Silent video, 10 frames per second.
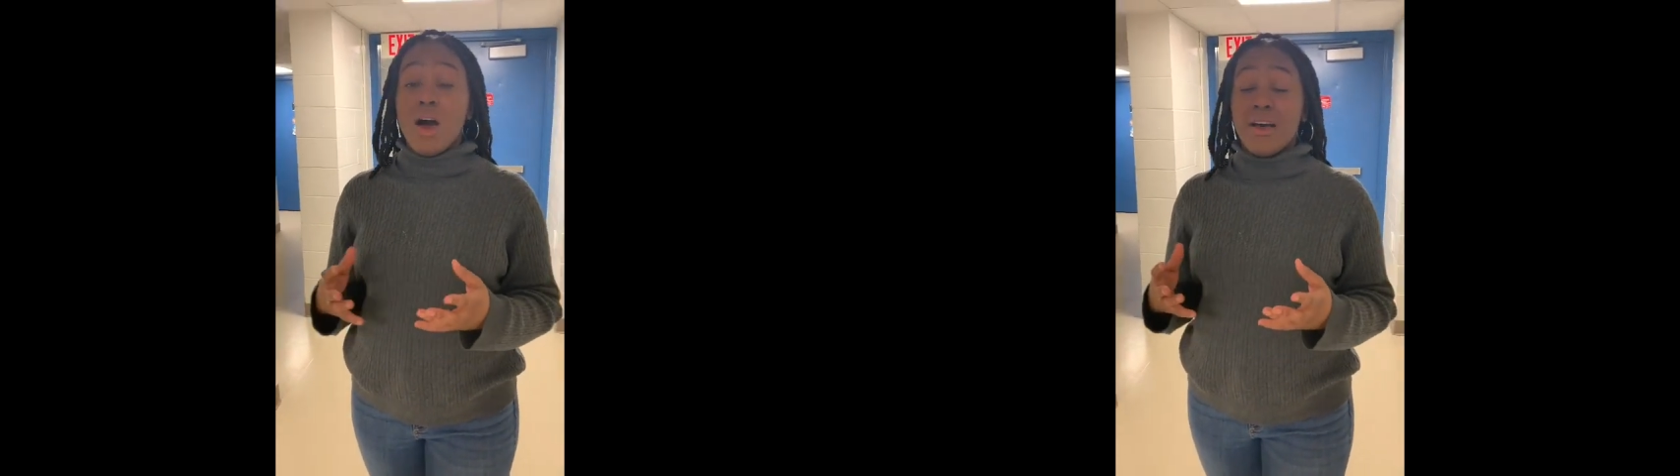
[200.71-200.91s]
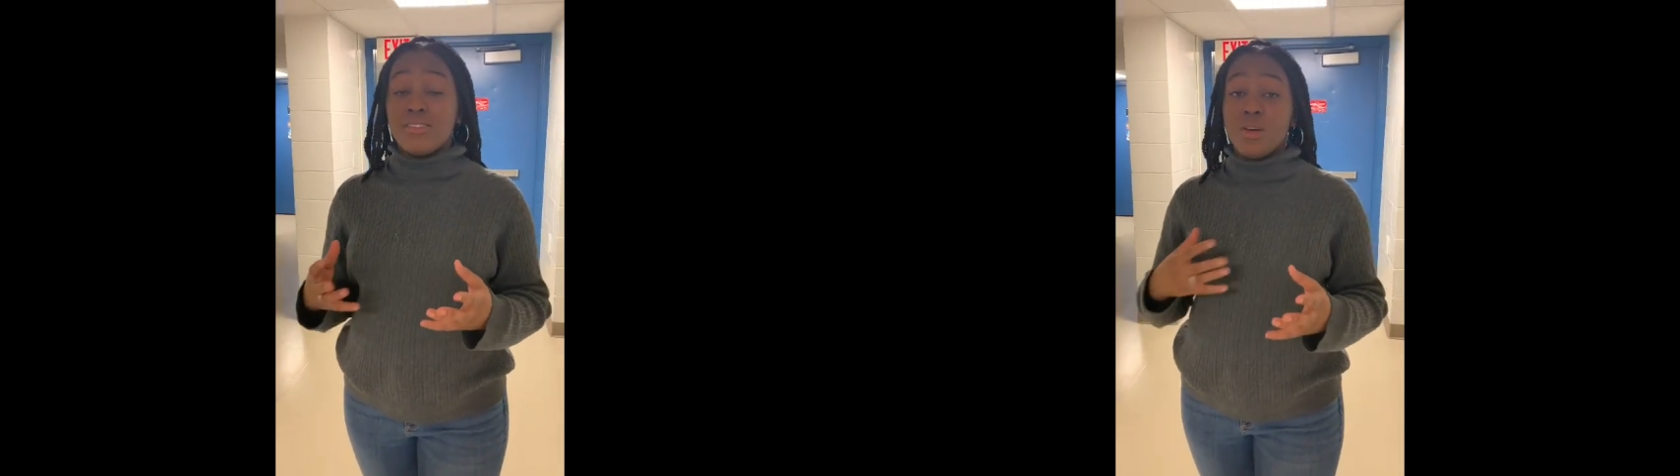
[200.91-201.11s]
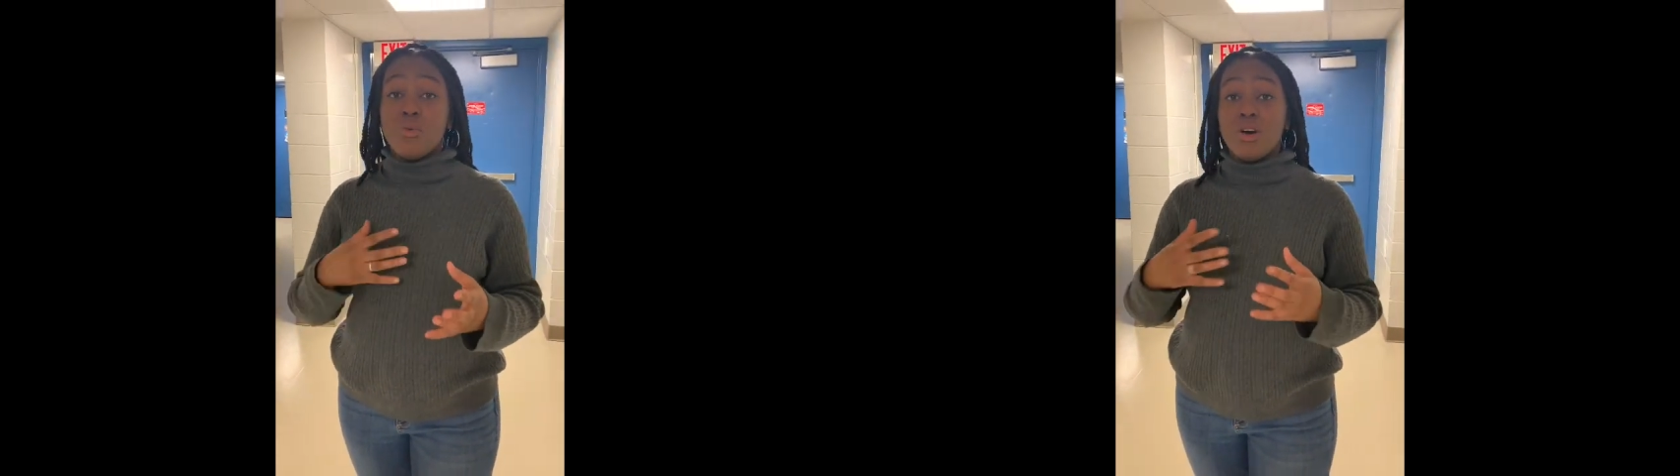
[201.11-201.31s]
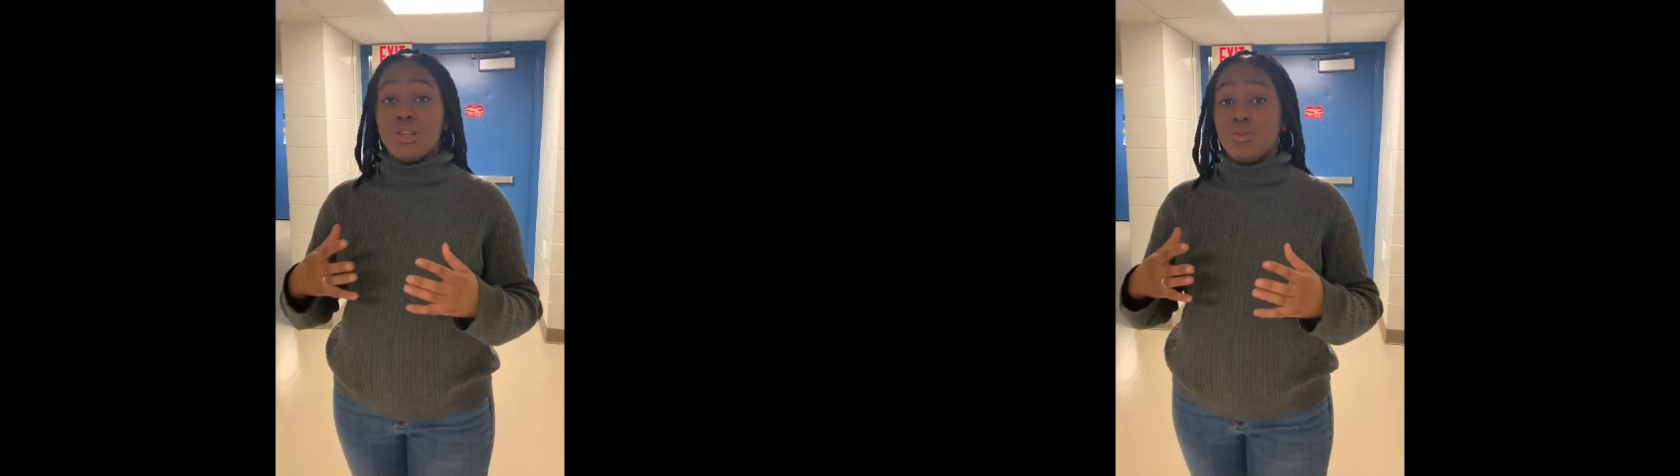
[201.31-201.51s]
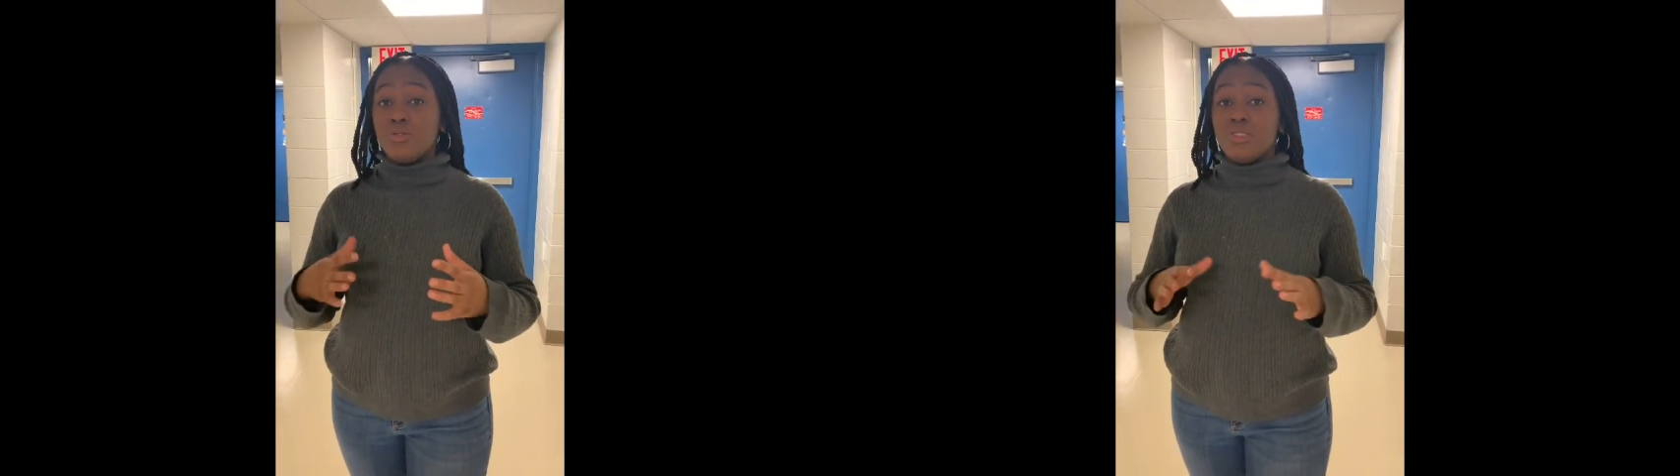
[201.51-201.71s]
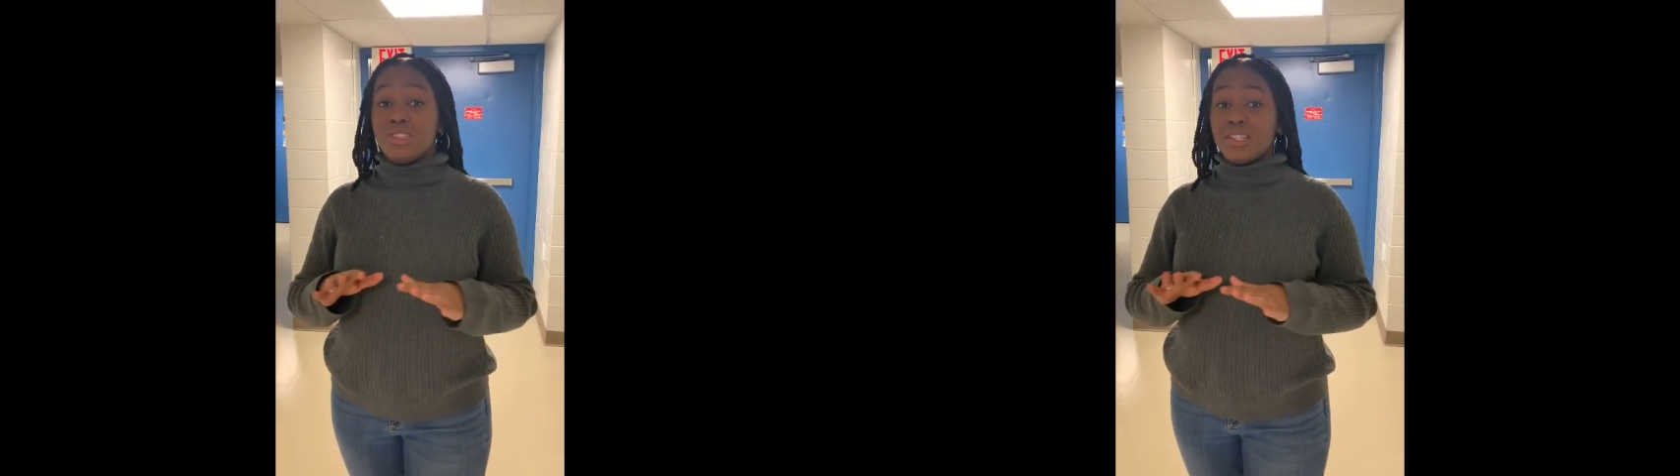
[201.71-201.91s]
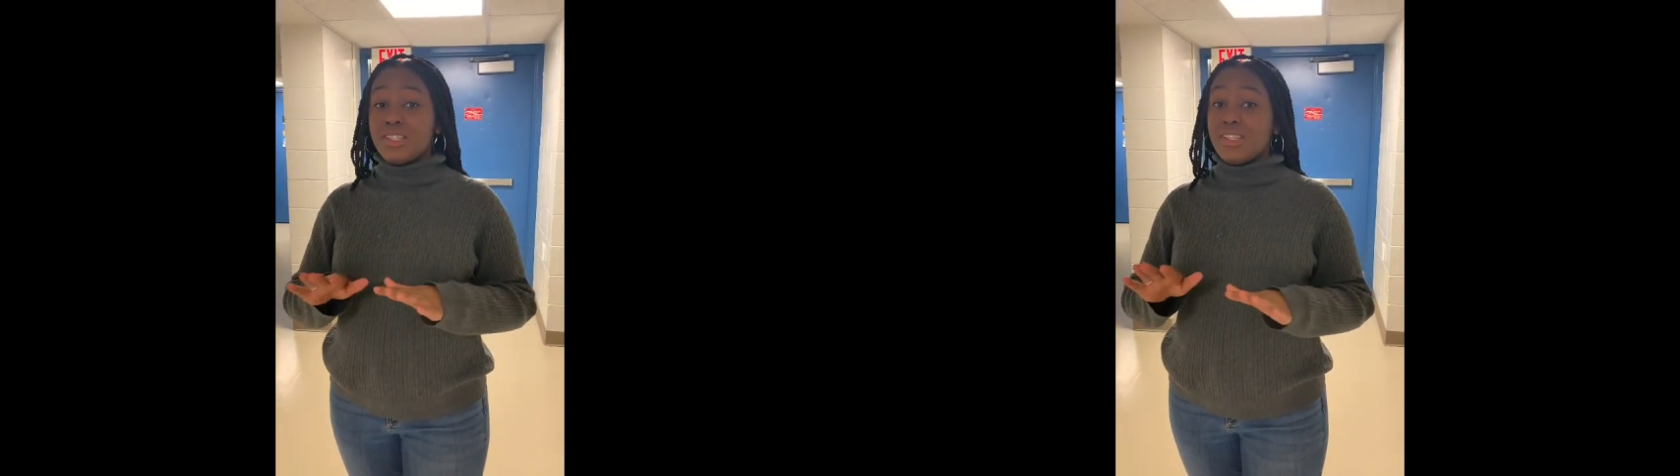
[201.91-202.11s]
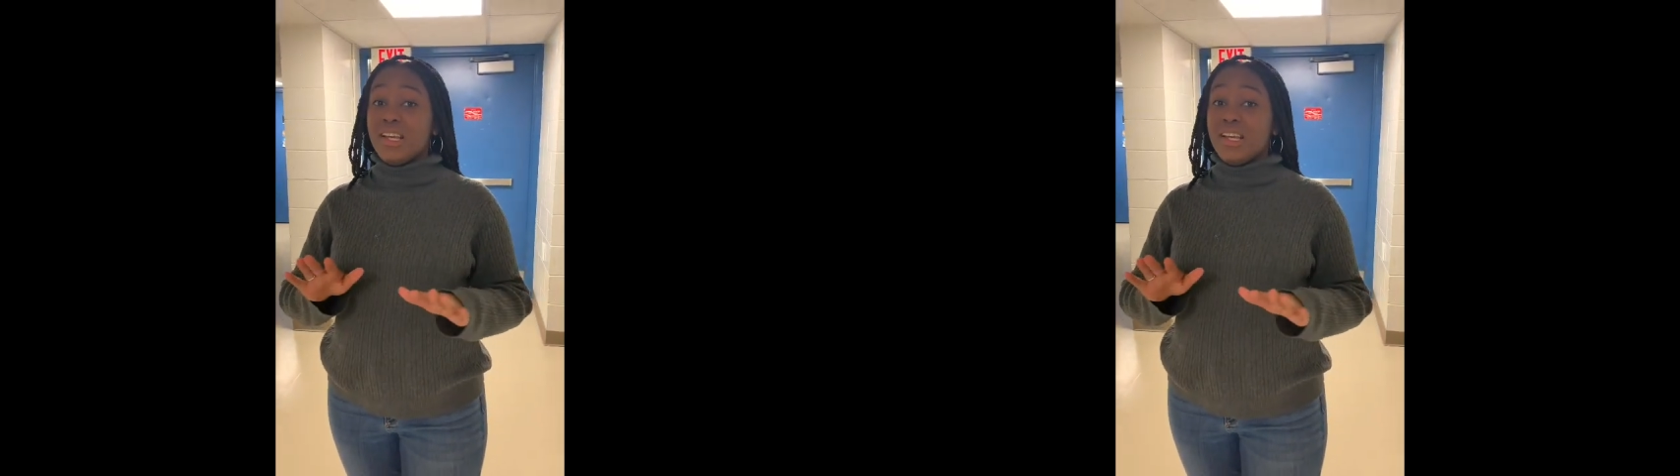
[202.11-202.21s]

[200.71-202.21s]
as someone who just